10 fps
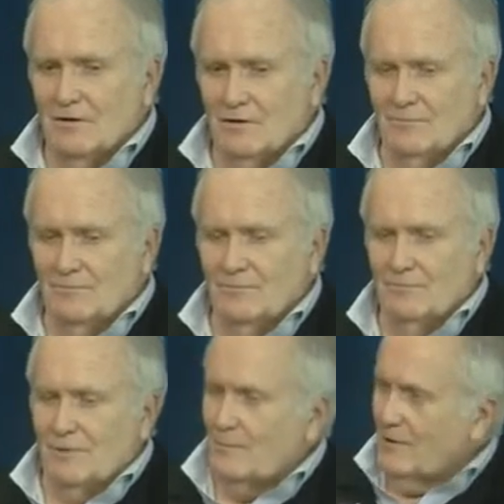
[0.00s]
um,
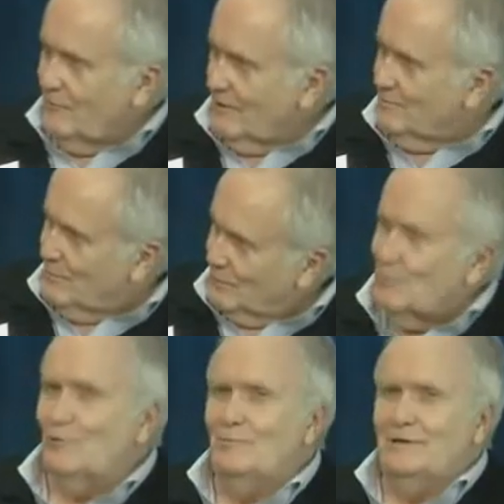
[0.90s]
by my friend Bill
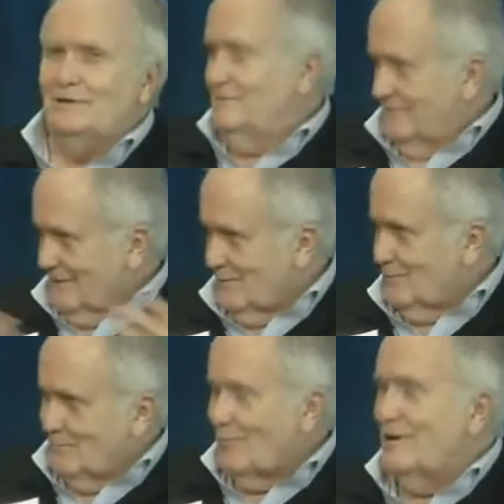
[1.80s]
Corbett, another
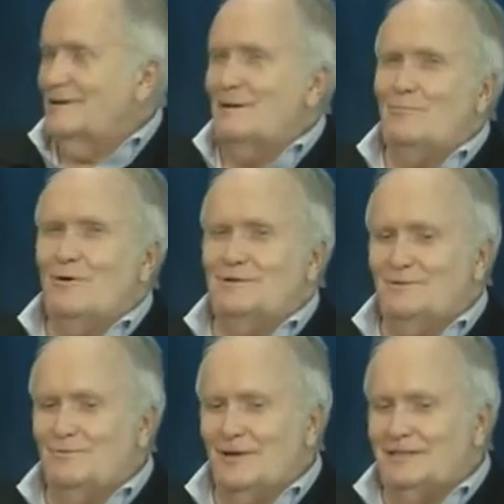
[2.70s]
longtime
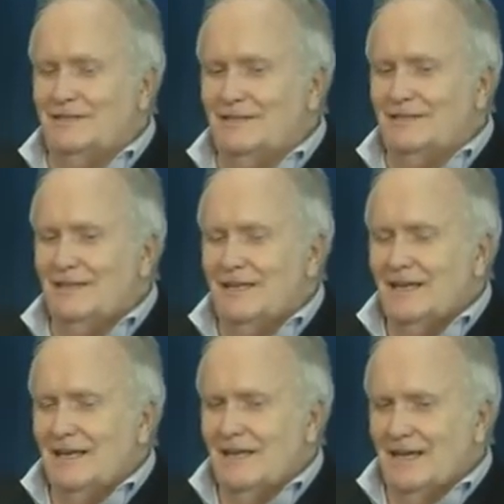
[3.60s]
Boston resident.
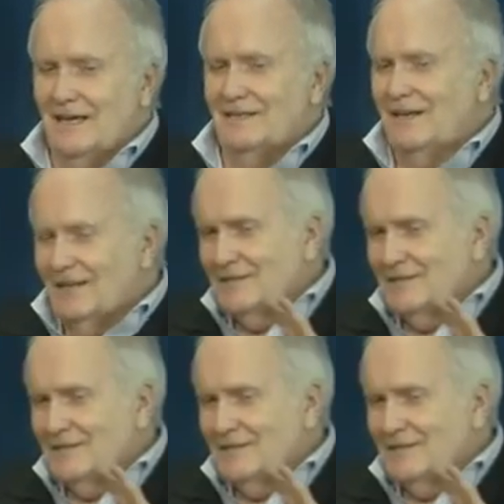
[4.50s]
And I'd